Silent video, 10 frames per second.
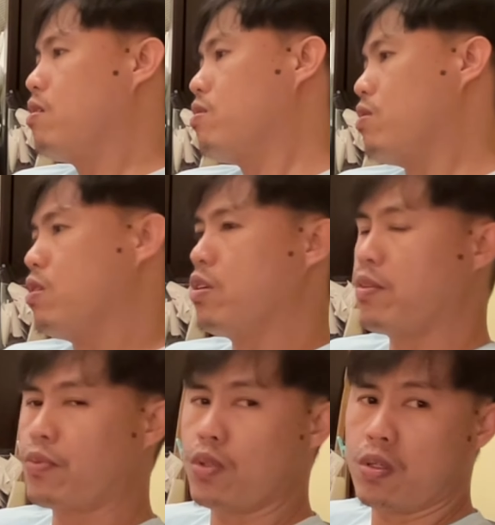So
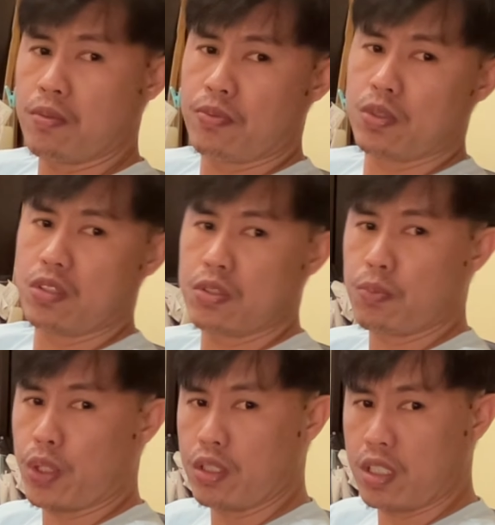if your foot is
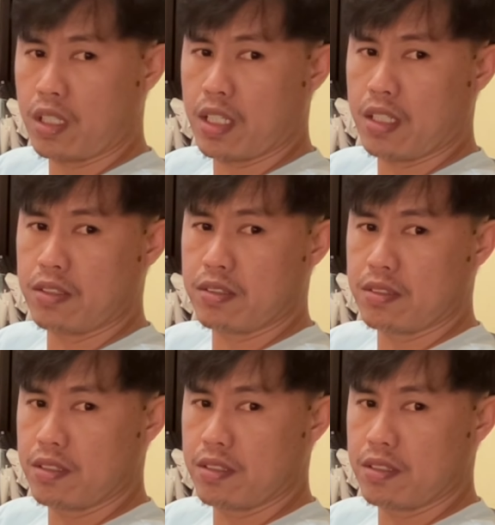pointing down,